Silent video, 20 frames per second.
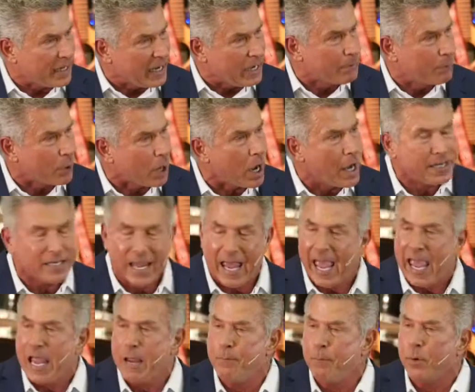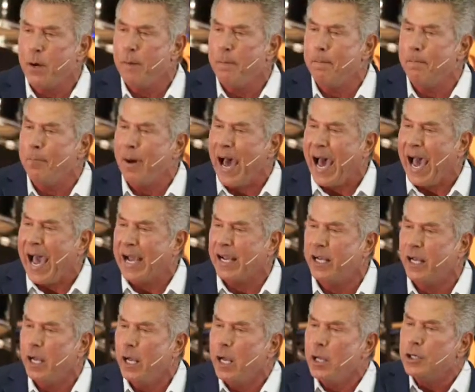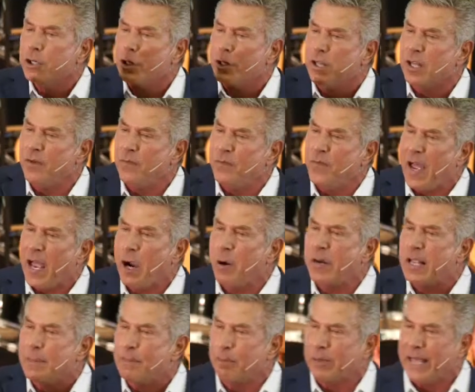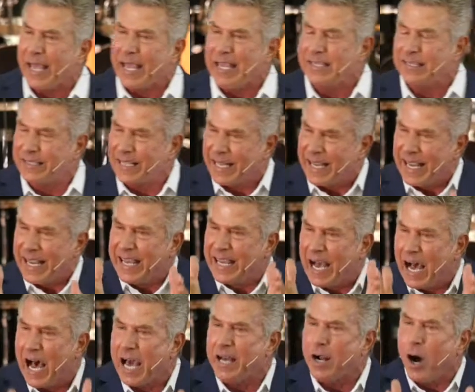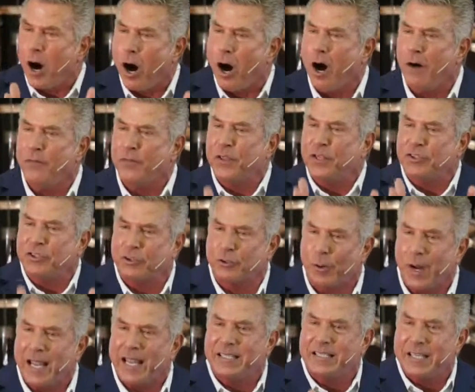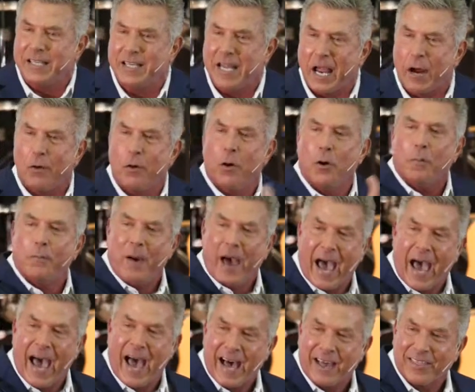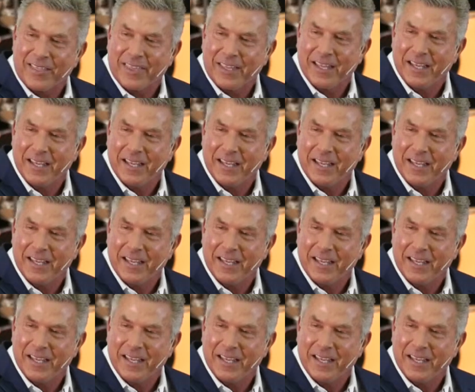He brought Abram back to the very place that he got off the straight and narrow path.